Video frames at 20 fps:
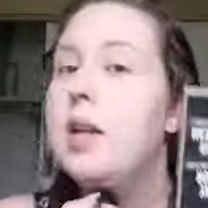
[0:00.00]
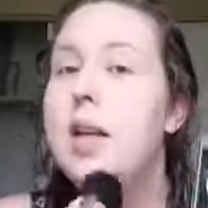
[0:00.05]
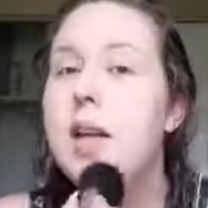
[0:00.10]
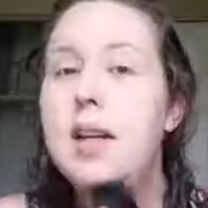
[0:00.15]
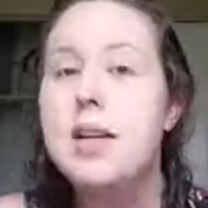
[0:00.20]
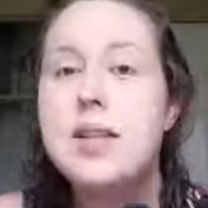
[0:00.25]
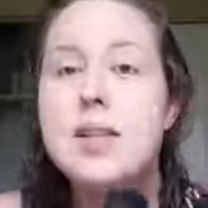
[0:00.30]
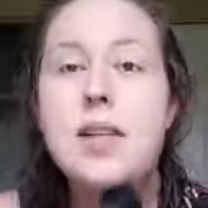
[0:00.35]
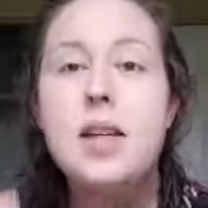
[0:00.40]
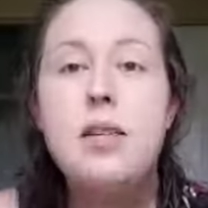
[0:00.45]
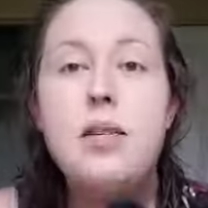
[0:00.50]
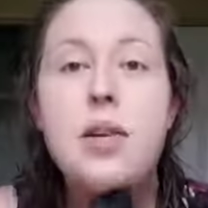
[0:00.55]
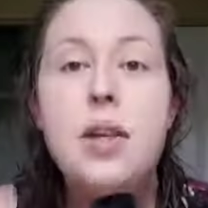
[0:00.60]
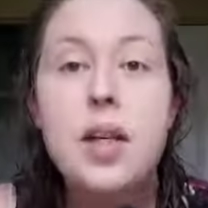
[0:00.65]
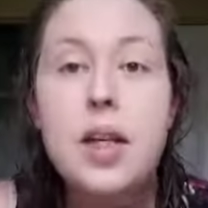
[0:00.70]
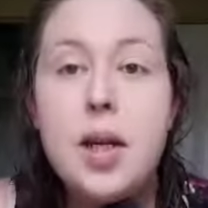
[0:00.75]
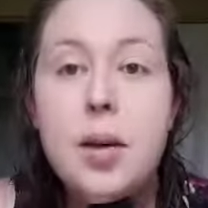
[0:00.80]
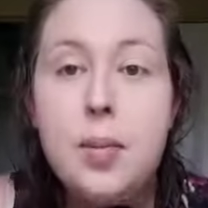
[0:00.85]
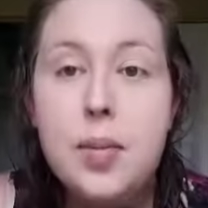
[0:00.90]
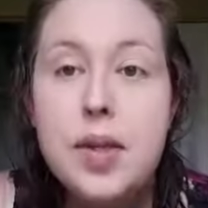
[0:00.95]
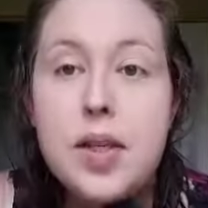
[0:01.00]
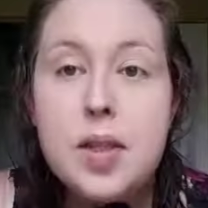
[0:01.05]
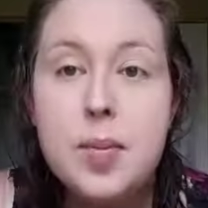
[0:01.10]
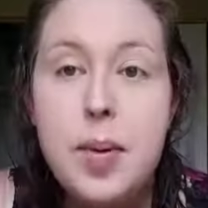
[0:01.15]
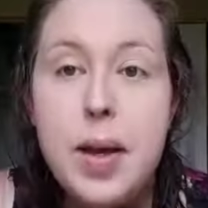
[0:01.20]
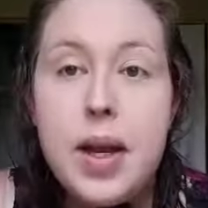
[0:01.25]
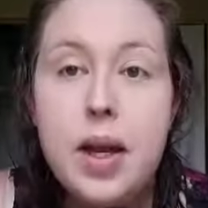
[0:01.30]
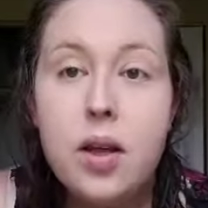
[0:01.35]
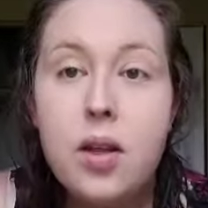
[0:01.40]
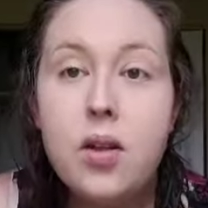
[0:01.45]
Yes, I really am this
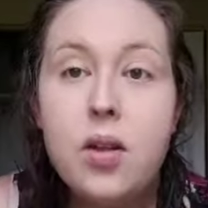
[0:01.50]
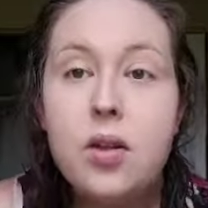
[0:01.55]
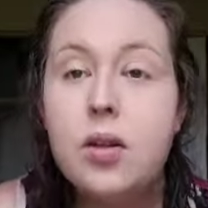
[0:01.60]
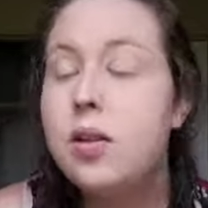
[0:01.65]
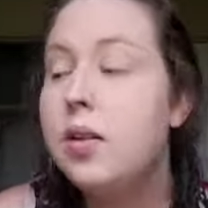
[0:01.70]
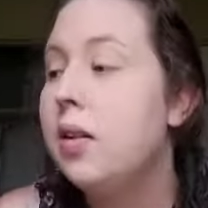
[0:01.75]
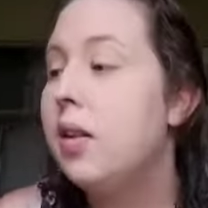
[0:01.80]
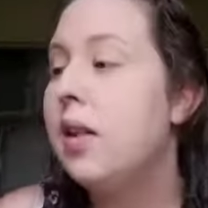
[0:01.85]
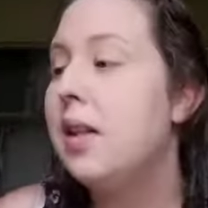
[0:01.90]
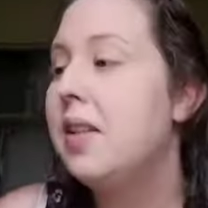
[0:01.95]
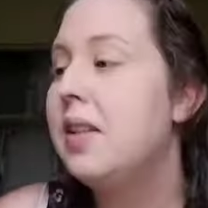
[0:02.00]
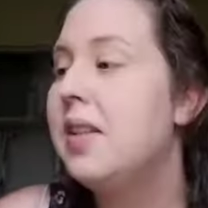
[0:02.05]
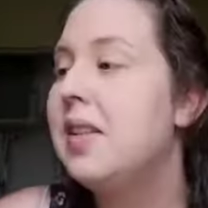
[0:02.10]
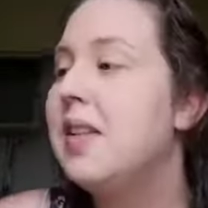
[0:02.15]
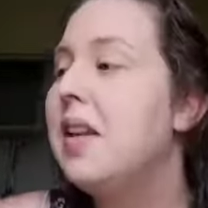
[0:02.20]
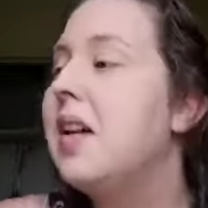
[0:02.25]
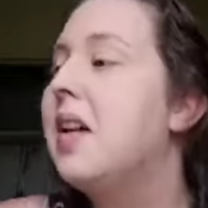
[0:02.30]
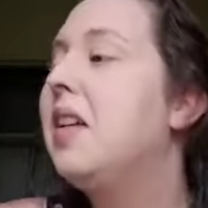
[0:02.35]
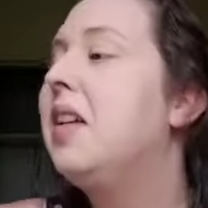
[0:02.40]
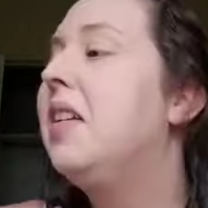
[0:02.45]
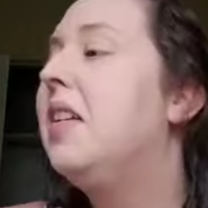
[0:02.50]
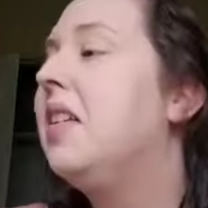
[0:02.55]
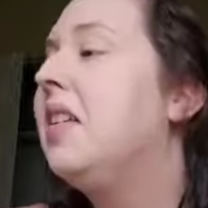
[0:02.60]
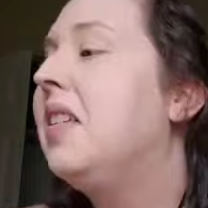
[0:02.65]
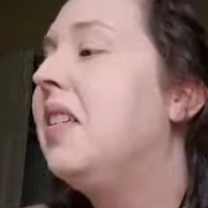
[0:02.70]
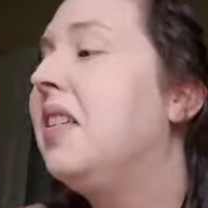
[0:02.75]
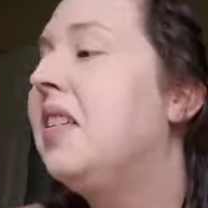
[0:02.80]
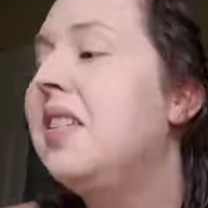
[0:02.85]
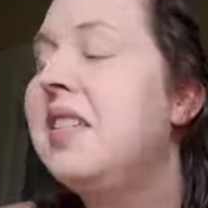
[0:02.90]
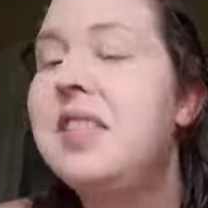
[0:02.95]
pale. That's not
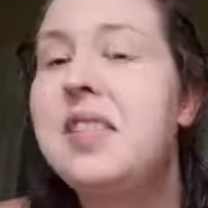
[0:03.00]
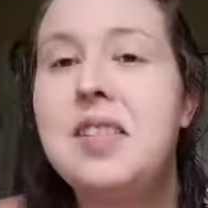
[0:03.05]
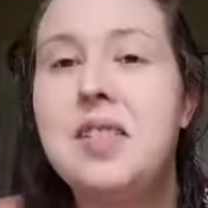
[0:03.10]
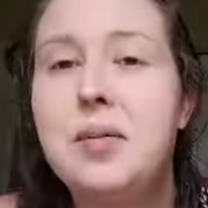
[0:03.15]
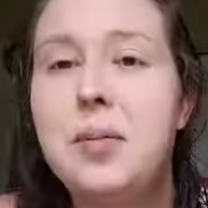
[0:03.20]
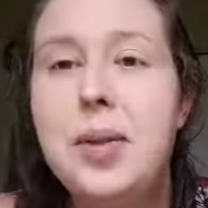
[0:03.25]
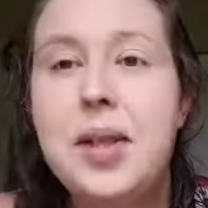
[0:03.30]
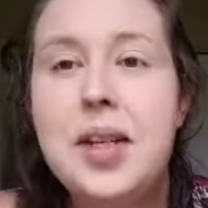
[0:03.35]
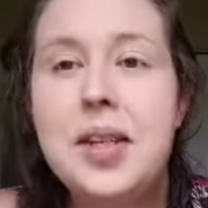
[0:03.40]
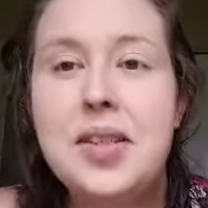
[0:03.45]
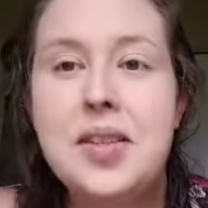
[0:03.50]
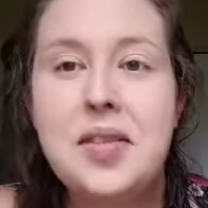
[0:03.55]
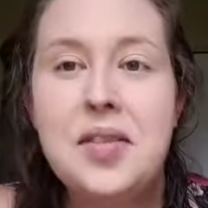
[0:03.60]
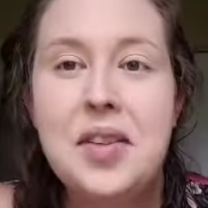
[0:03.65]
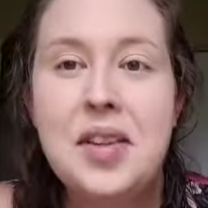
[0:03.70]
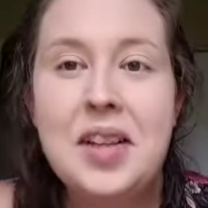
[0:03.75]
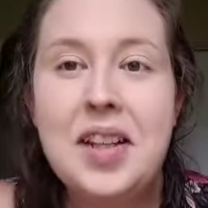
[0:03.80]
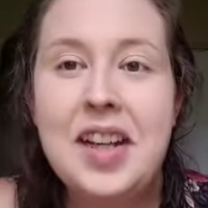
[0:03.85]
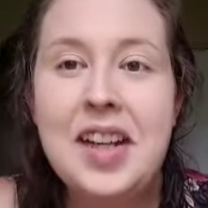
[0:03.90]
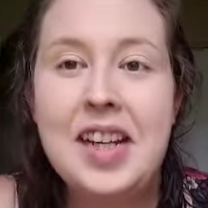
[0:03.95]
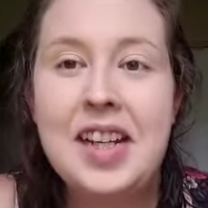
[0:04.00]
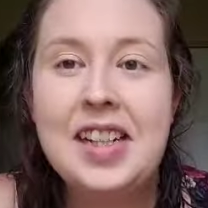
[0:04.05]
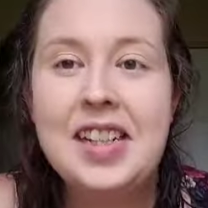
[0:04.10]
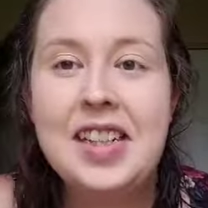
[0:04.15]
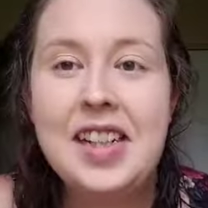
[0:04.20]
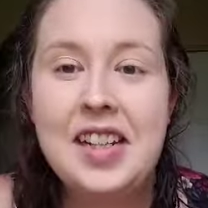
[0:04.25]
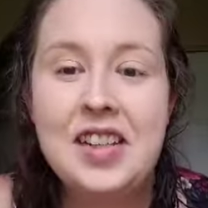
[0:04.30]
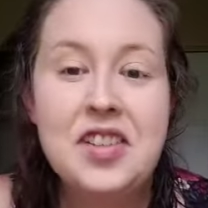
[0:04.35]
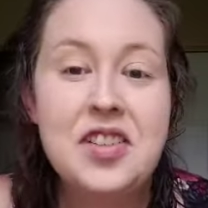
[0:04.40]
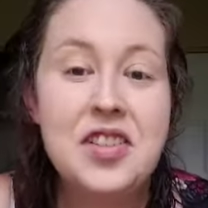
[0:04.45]
because of the light.
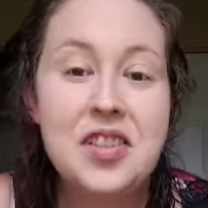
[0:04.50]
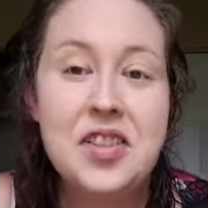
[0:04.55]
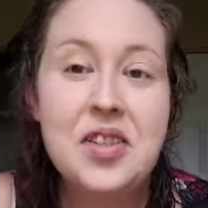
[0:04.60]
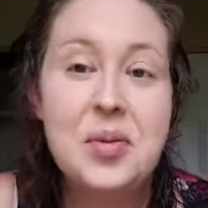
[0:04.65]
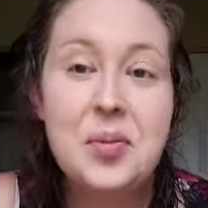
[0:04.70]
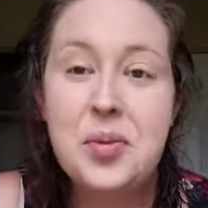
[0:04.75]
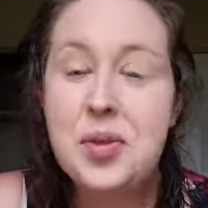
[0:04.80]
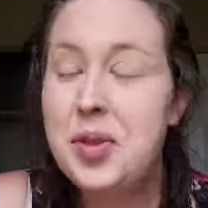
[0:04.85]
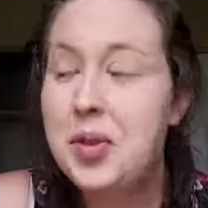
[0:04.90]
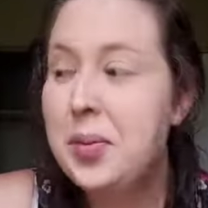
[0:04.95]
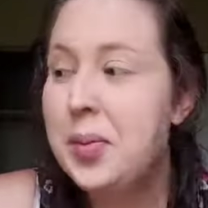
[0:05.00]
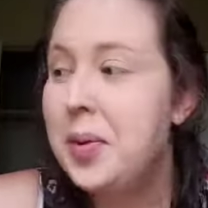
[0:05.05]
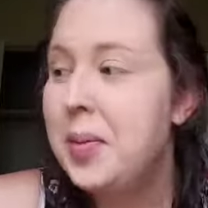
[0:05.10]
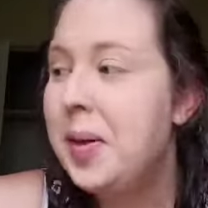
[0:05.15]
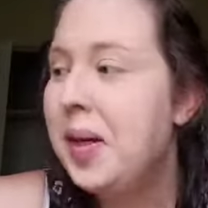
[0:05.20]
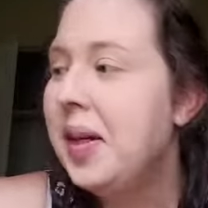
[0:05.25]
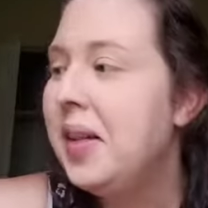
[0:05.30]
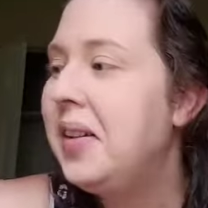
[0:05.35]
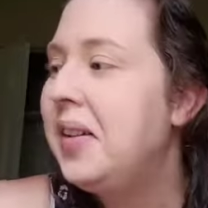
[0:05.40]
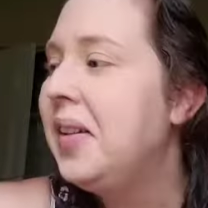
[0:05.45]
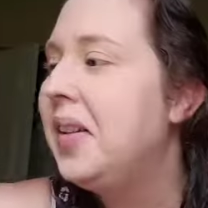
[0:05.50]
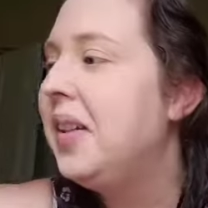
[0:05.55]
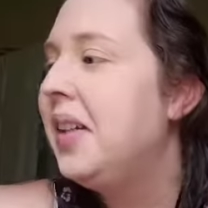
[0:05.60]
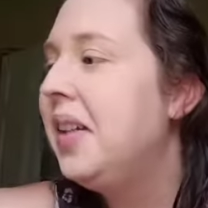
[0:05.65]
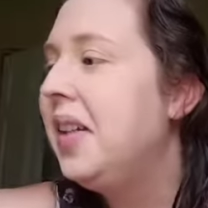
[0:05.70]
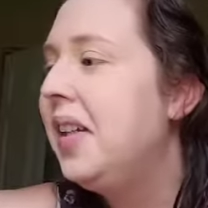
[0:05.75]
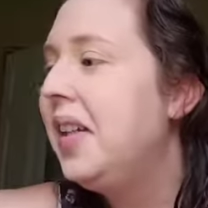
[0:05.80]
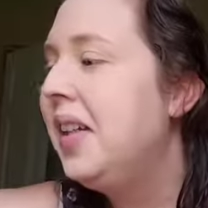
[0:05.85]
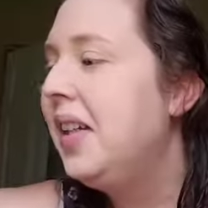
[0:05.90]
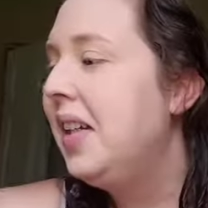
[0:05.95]
I just am super pale.
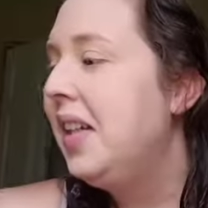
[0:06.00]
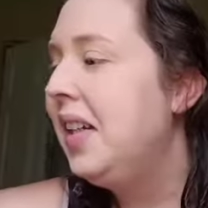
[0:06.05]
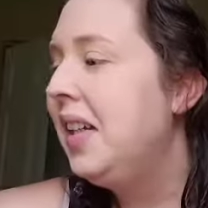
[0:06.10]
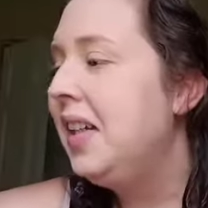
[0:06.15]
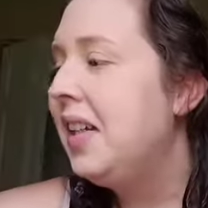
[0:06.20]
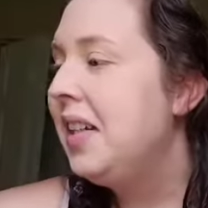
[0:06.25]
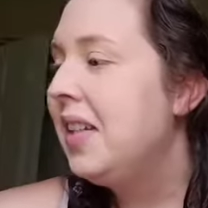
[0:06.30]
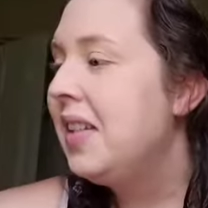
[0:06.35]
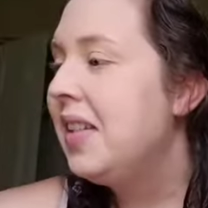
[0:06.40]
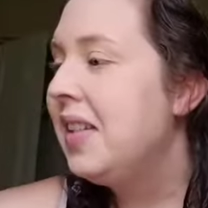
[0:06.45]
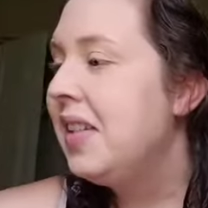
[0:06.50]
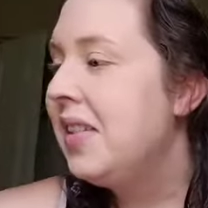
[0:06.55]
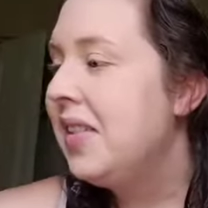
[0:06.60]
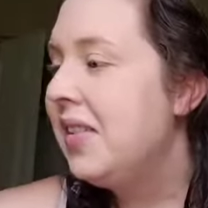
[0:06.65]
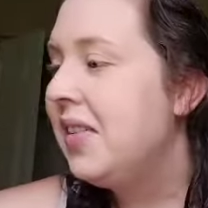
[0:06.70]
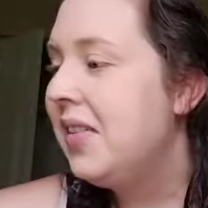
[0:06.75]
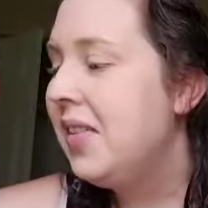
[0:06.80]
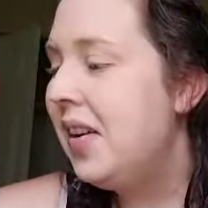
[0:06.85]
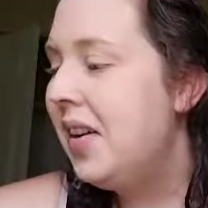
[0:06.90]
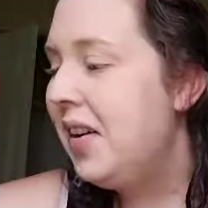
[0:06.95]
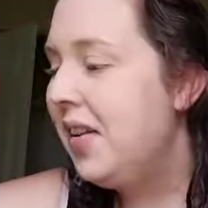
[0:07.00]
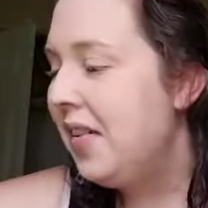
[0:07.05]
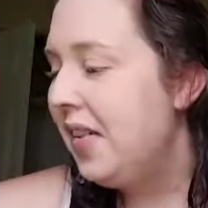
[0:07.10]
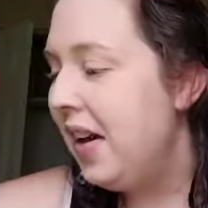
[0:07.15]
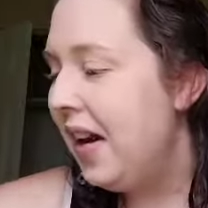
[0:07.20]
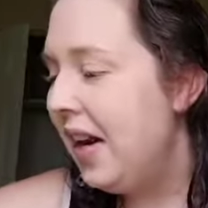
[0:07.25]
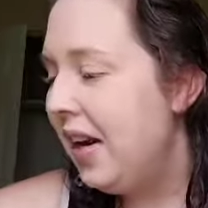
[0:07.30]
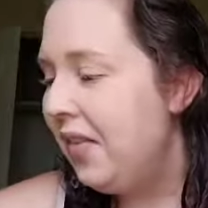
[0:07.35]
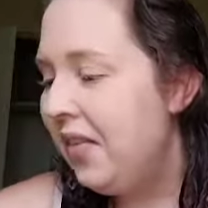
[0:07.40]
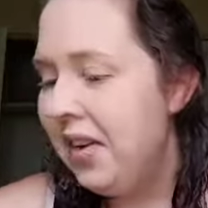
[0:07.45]
So, all
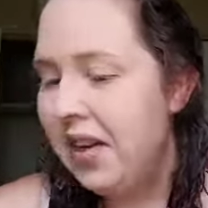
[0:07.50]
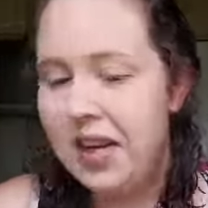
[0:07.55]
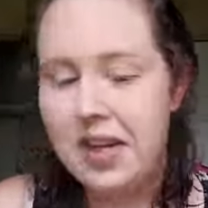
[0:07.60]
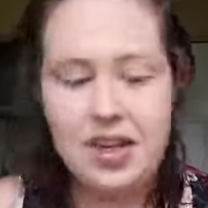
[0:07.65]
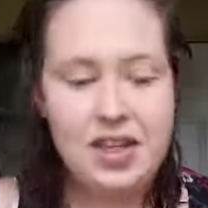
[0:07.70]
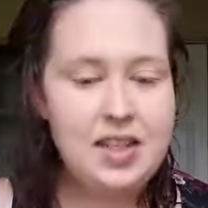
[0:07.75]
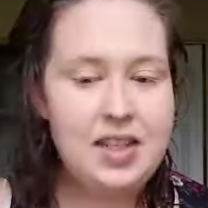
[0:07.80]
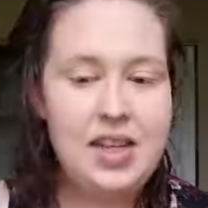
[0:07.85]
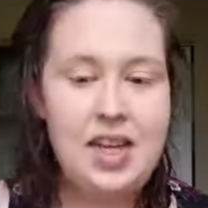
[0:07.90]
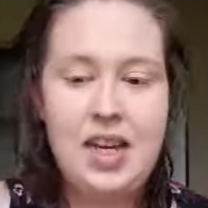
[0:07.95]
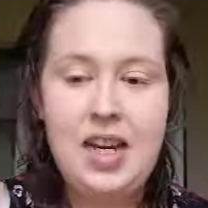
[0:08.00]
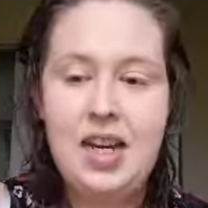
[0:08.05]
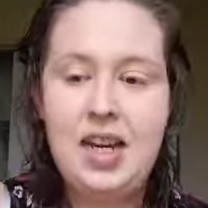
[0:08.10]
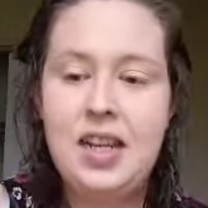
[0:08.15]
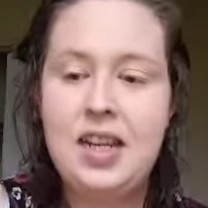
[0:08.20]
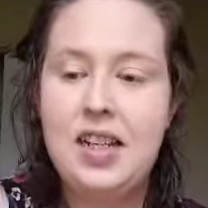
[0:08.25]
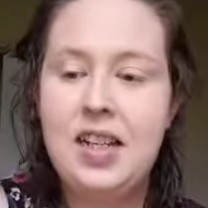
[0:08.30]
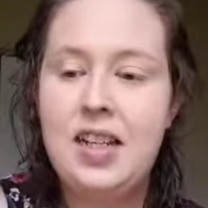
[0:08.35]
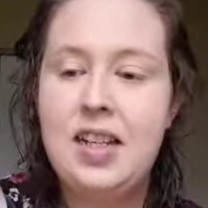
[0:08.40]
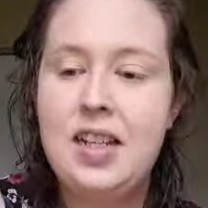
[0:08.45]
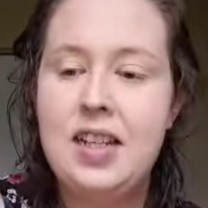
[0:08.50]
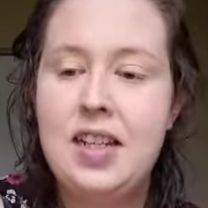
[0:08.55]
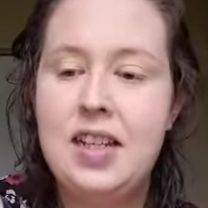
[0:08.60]
right, we're gonna take